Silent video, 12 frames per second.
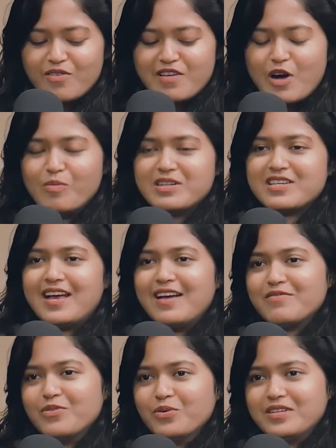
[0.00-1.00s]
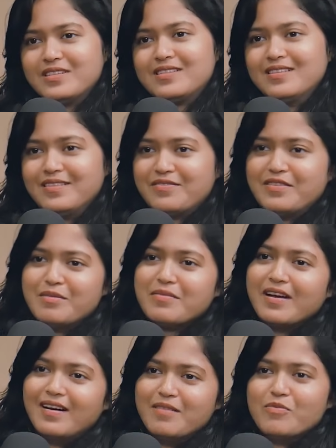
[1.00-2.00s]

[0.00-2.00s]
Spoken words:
off how much I have noticed in the film.